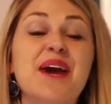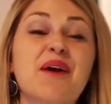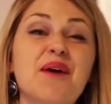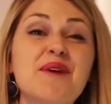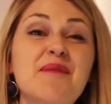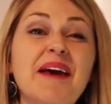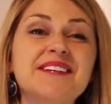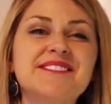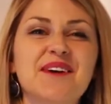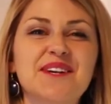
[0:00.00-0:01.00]
Carri
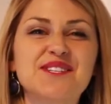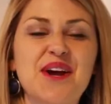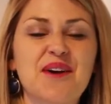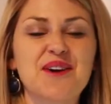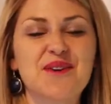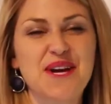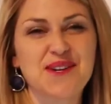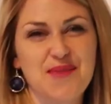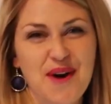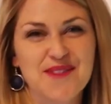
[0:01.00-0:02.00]
Wilbanks here in Cherry Creek
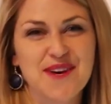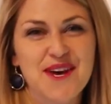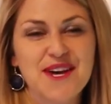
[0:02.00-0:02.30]
North.